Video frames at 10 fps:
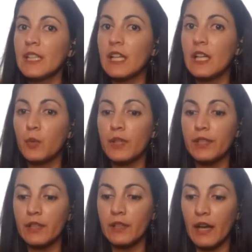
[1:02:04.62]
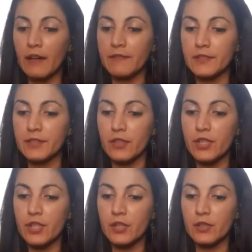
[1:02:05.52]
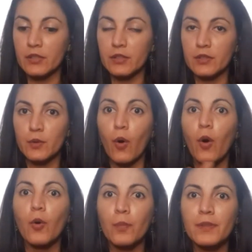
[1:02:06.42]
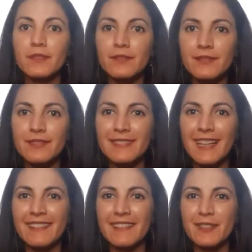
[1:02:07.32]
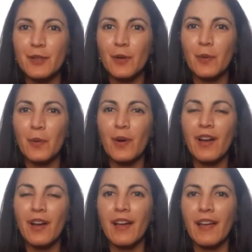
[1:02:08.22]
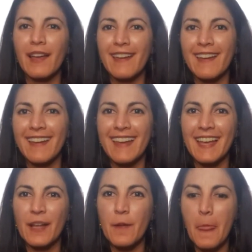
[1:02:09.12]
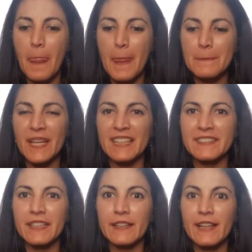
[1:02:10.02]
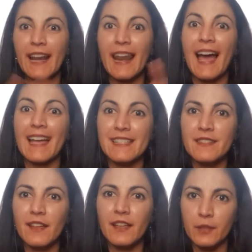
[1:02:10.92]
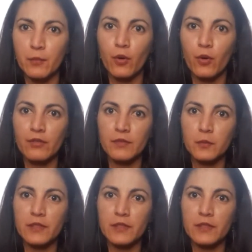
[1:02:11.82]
we have just to hope that there is no eternal lies anymore. We